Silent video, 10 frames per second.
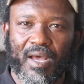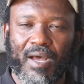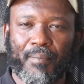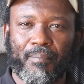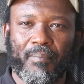
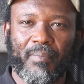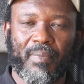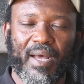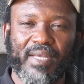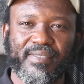
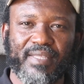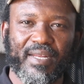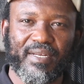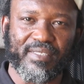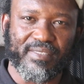Um, I
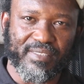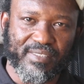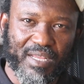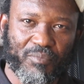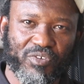started this
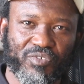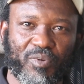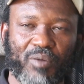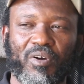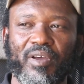since I was a
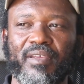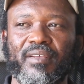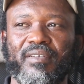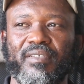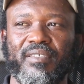small boy.
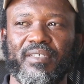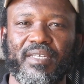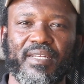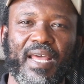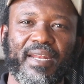
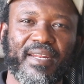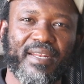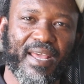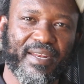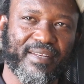In
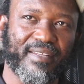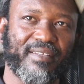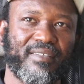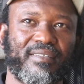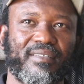
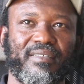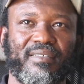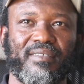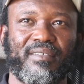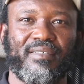1990,
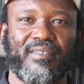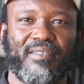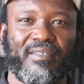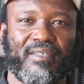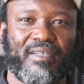
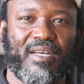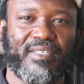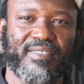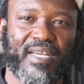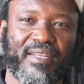
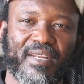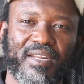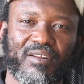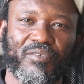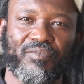I started
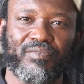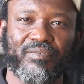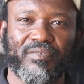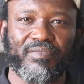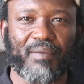training of
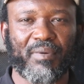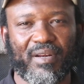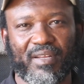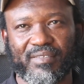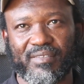
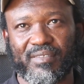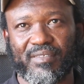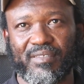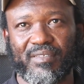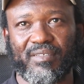fiberglass
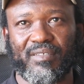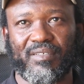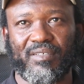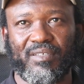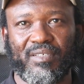
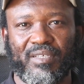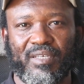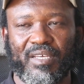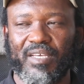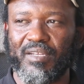
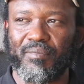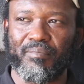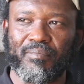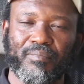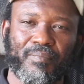
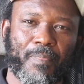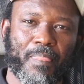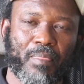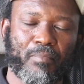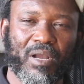in
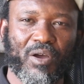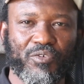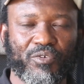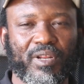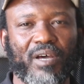Bakau
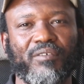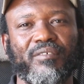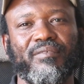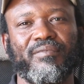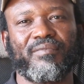New town,